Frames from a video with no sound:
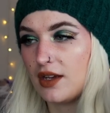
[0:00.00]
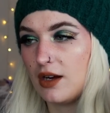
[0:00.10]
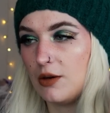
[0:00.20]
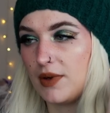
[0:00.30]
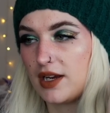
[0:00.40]

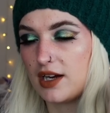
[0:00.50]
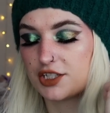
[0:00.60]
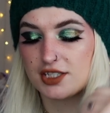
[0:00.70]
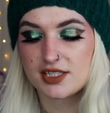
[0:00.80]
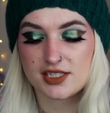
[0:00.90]
Oh my
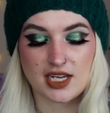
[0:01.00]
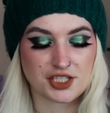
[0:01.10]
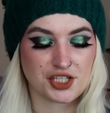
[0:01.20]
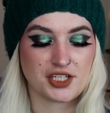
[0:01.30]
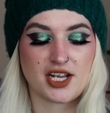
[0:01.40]
gosh, it's
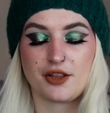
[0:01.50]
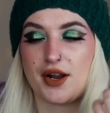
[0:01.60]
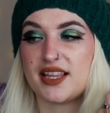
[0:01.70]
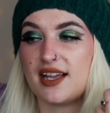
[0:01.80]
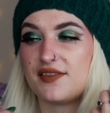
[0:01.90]
such a good color.
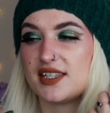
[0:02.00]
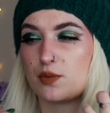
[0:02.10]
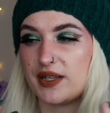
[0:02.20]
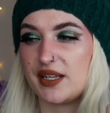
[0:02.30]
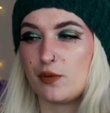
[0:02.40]
I love these
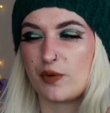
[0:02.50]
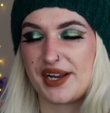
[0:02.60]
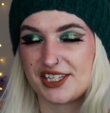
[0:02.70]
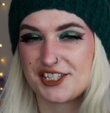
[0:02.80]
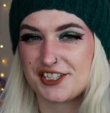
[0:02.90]
really
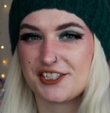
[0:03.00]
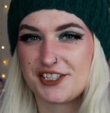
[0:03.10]
rich,